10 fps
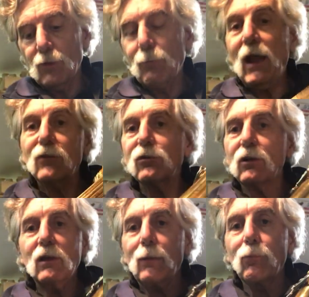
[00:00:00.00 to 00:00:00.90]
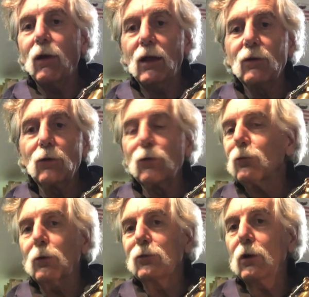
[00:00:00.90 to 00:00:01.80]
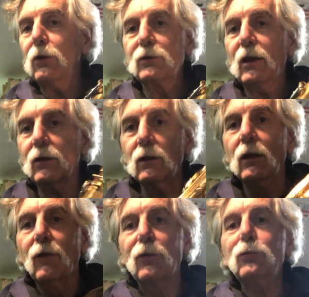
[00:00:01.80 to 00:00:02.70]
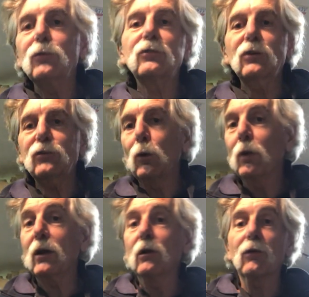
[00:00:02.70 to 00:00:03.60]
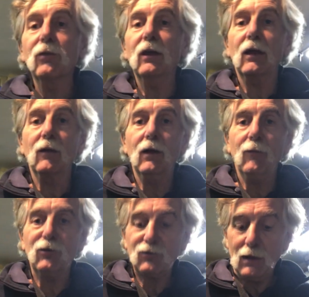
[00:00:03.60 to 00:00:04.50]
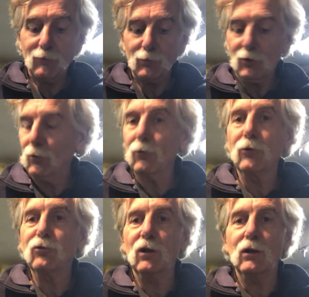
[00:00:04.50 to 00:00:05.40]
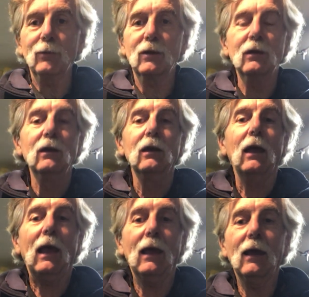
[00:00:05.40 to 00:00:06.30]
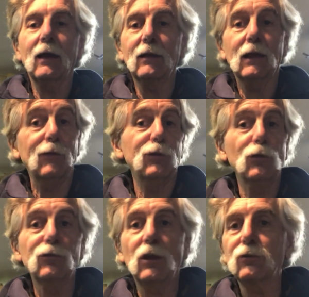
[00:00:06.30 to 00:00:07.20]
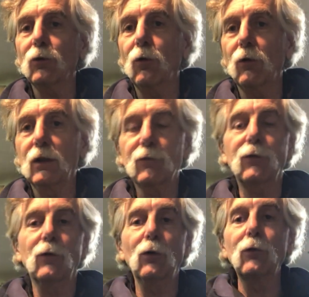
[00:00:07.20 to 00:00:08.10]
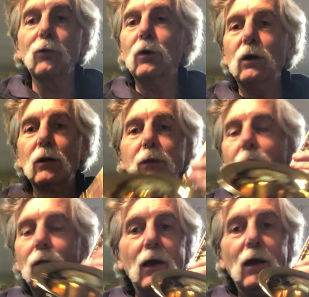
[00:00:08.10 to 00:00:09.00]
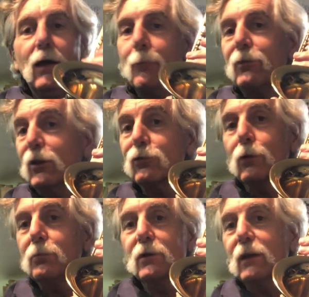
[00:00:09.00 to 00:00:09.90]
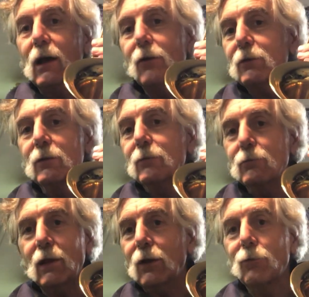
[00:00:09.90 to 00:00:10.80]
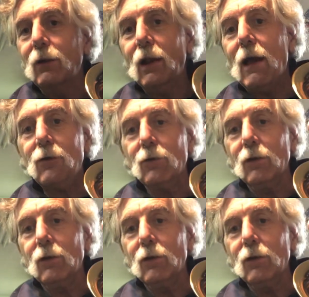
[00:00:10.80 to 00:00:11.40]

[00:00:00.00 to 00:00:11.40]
Pads look like brand new, so it was all done. This was just a regular thing. This came from an older gentleman, and if you sent your horn in for an overhaul, they stripped it down and relacquered